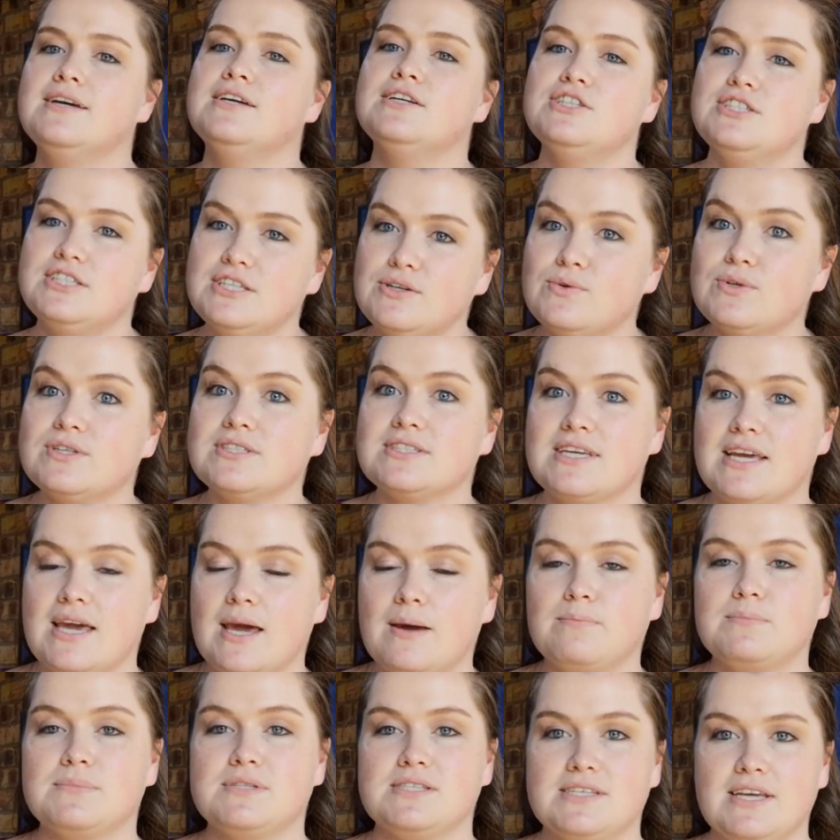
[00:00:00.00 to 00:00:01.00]
She was
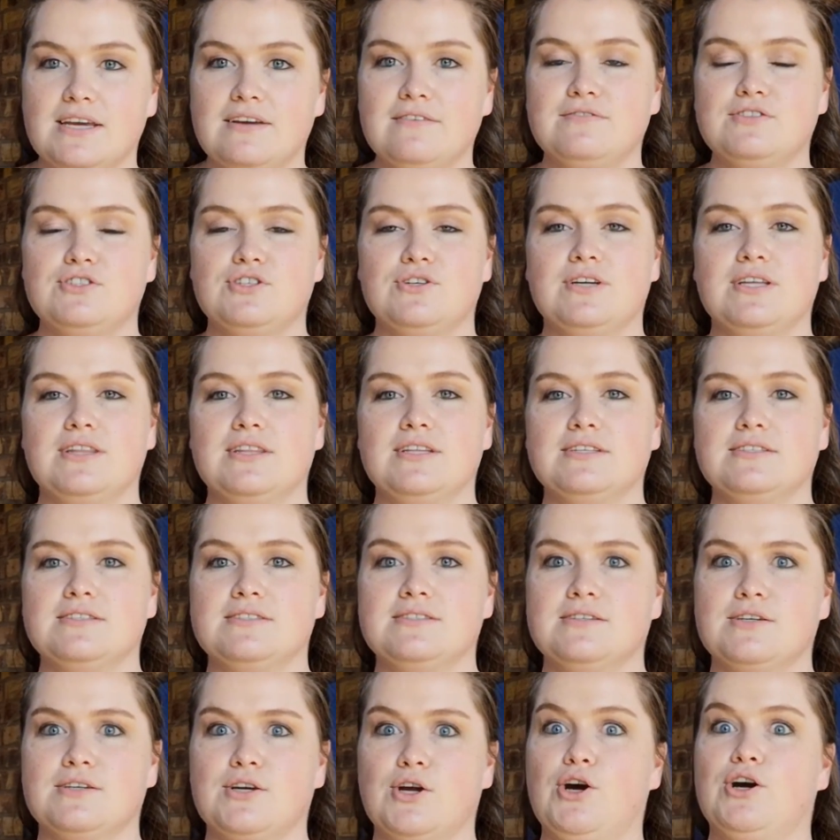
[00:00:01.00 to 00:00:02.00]
kept safe during this.
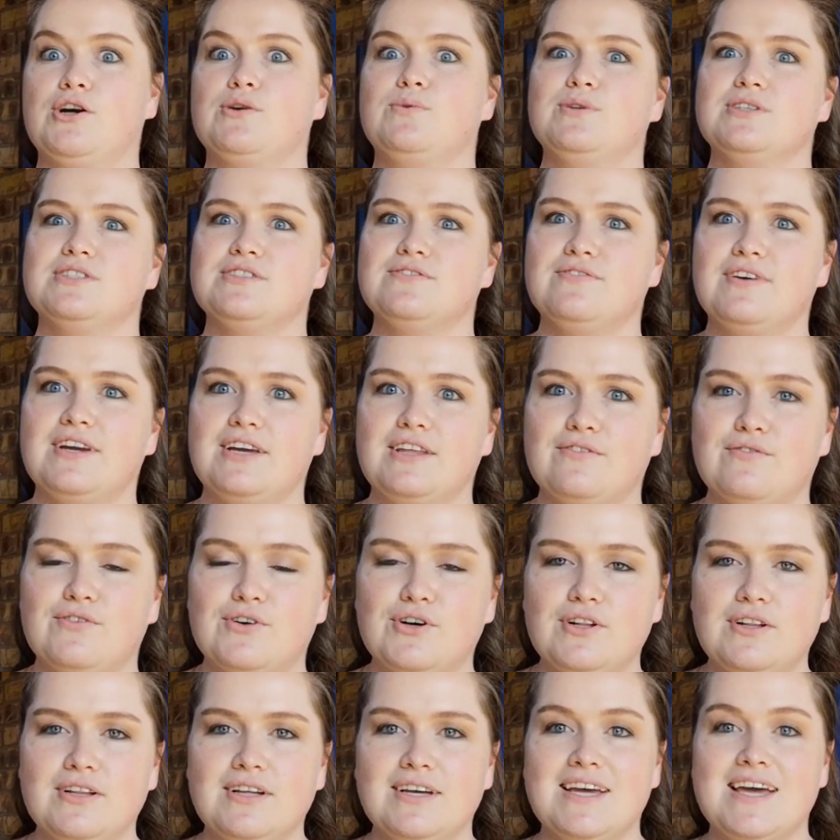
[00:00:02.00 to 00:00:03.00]
God was
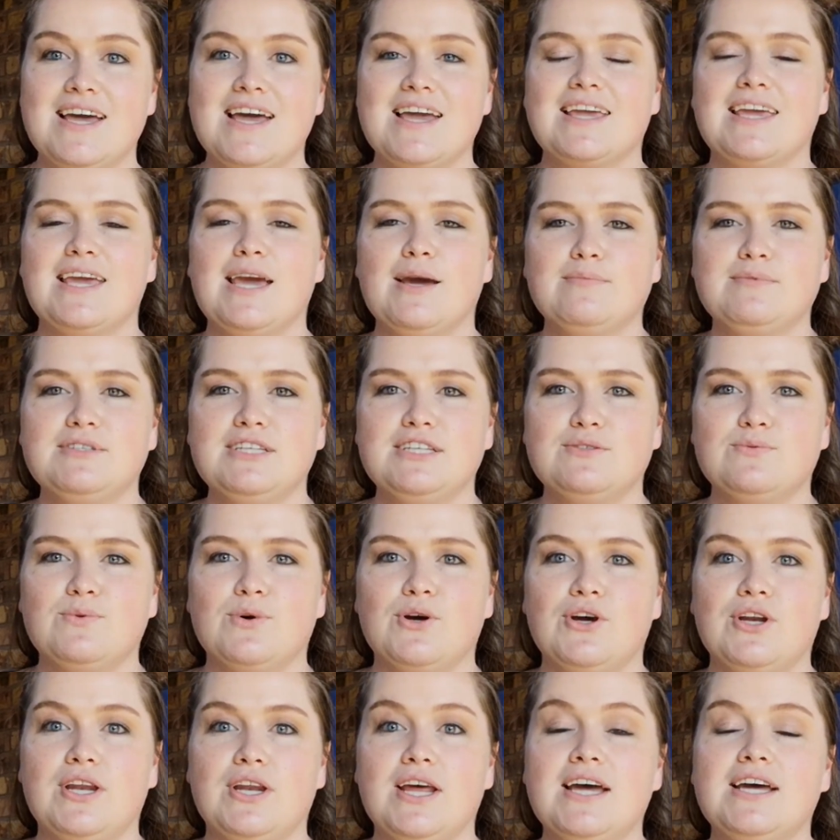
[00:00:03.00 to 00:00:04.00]
faithful, kept His
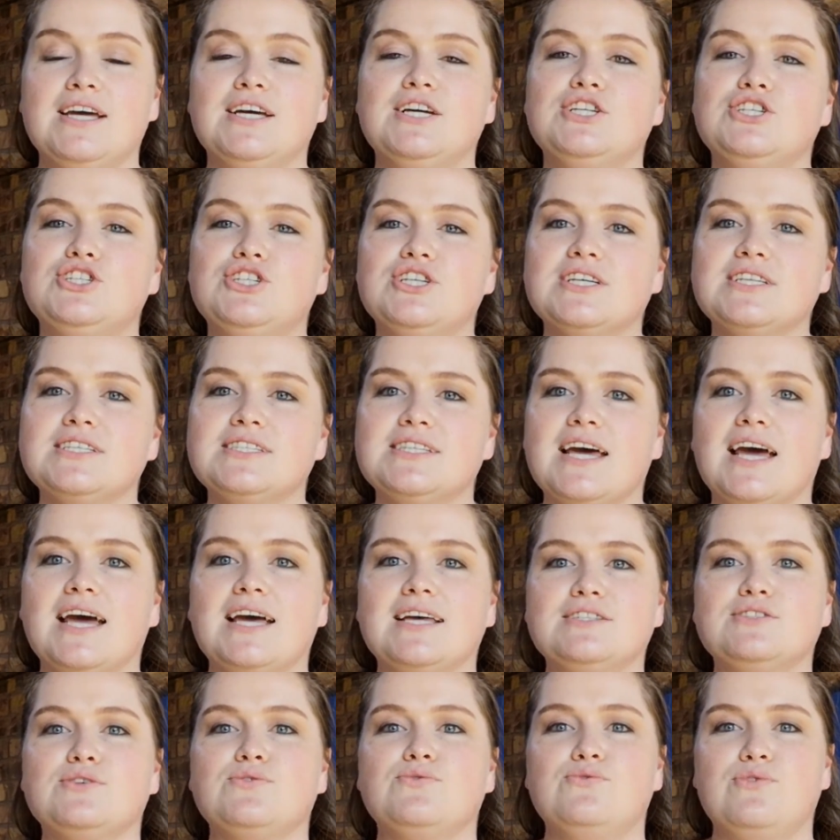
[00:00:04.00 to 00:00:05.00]
word, just
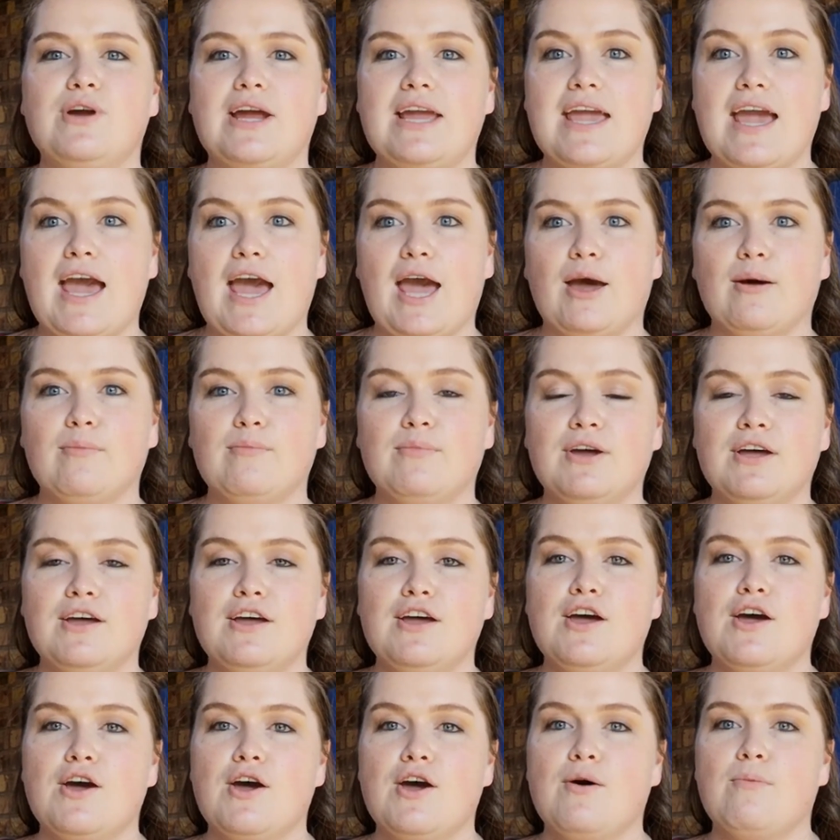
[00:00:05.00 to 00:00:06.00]
as Rahab
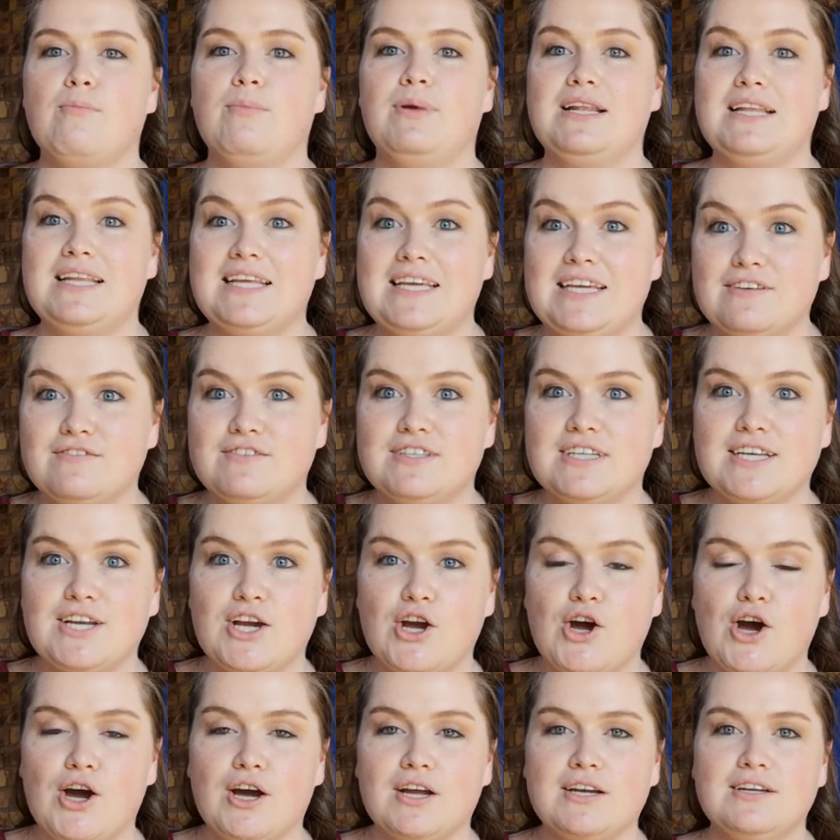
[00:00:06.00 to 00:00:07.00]
believed in
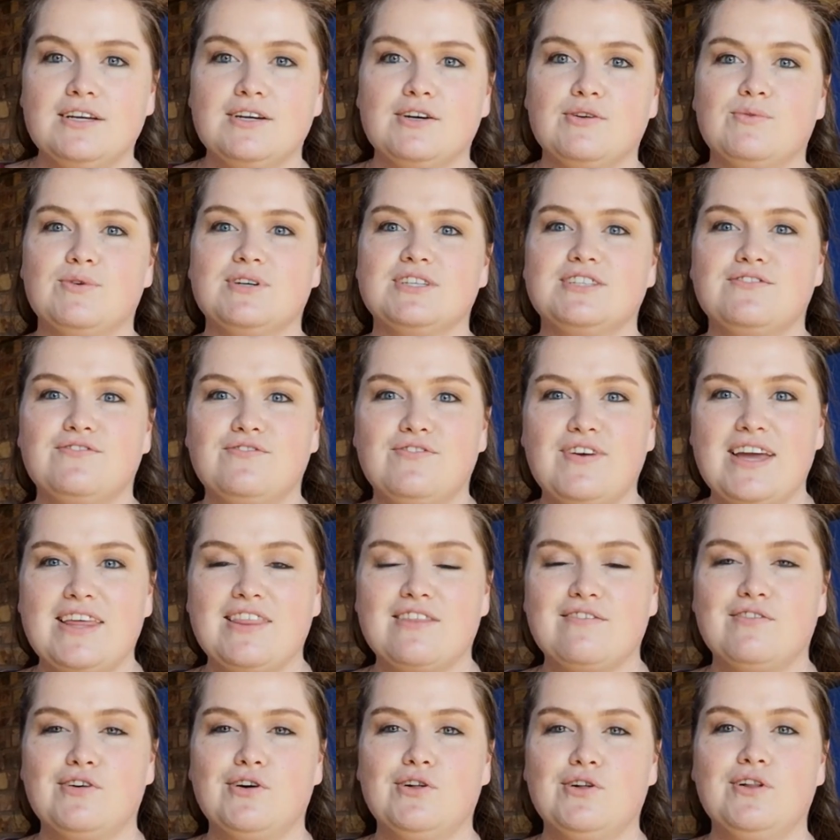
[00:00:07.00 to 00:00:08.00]
God, was
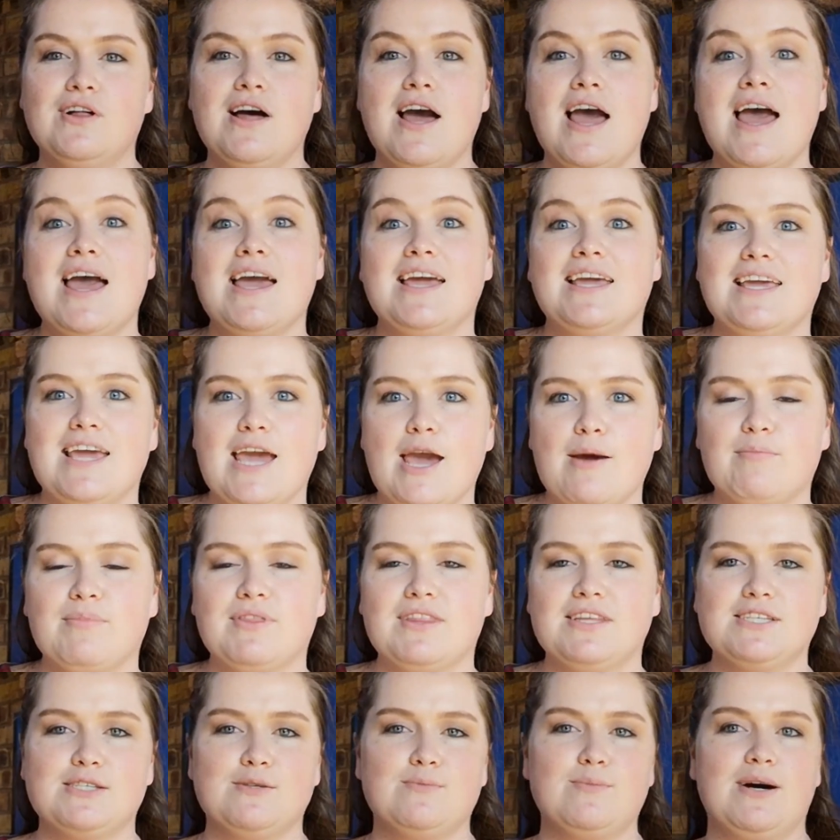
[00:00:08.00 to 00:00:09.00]
faithful,
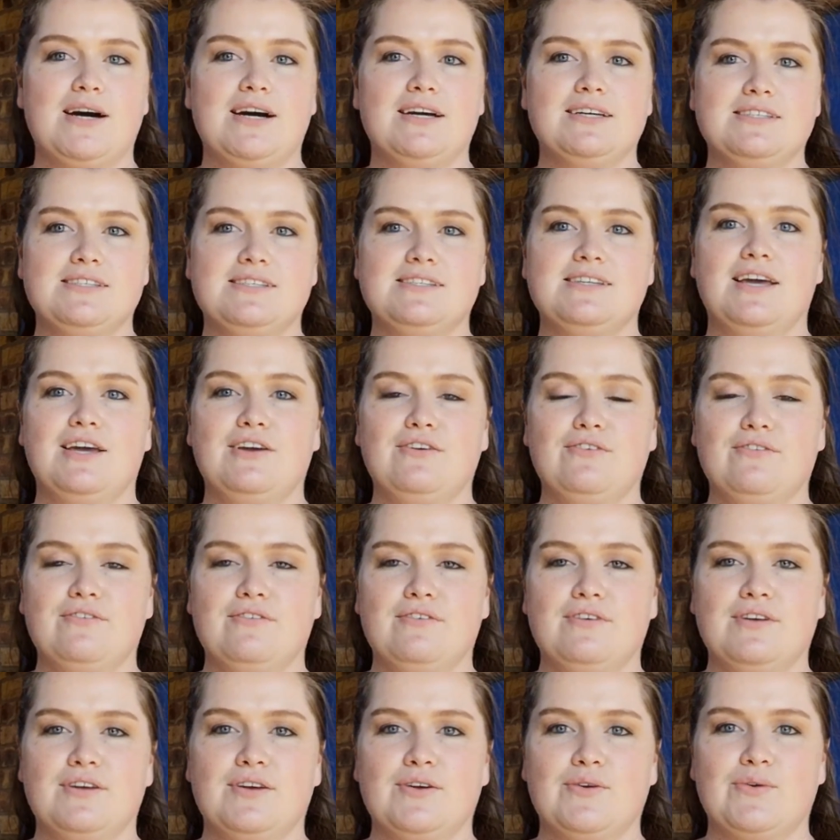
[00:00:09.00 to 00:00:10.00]
kept the spies safe.
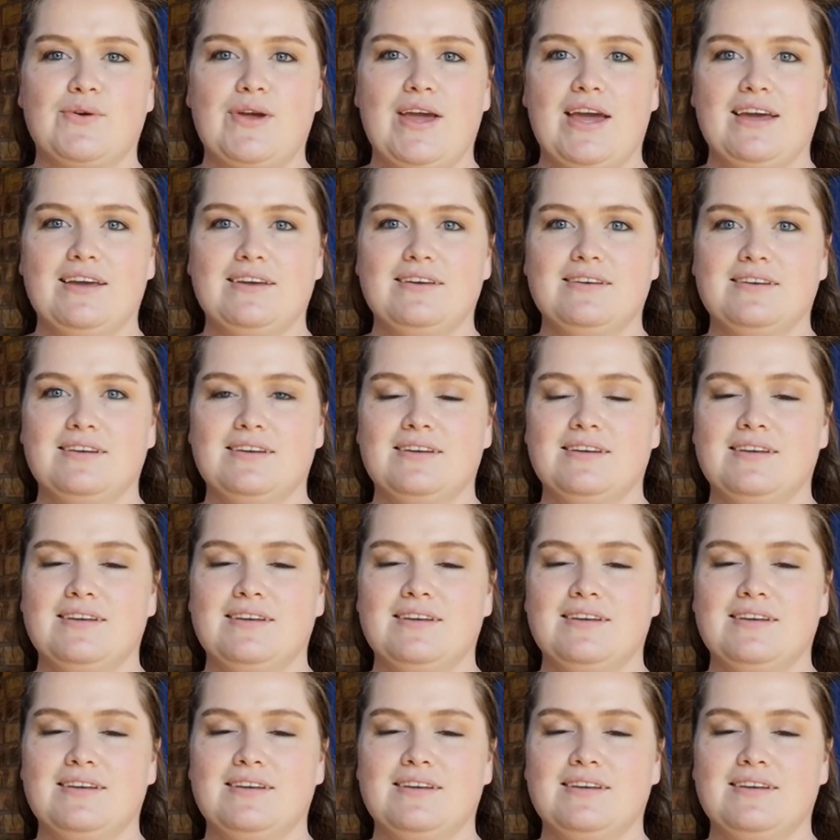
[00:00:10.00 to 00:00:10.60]
Okay.